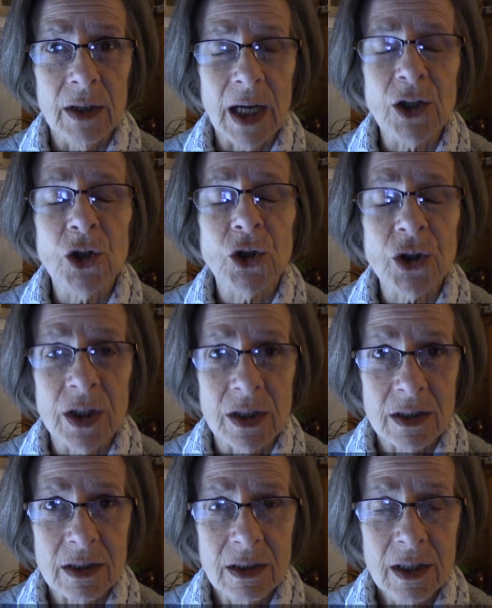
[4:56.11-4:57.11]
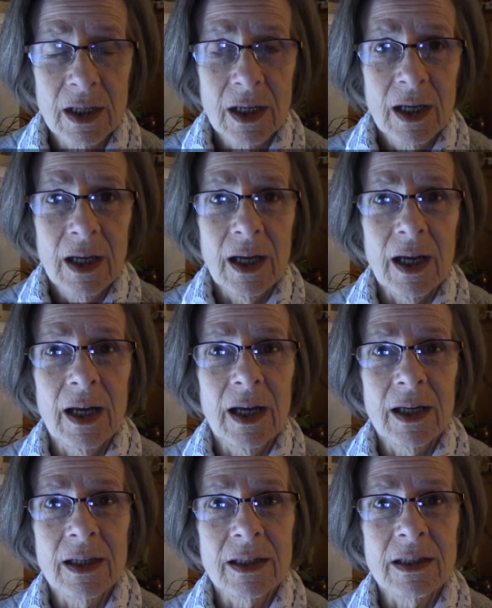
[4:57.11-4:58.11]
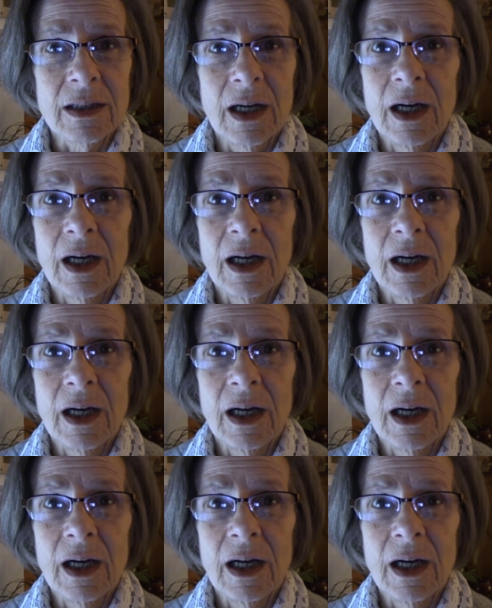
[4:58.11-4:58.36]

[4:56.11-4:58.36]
I couldn't. And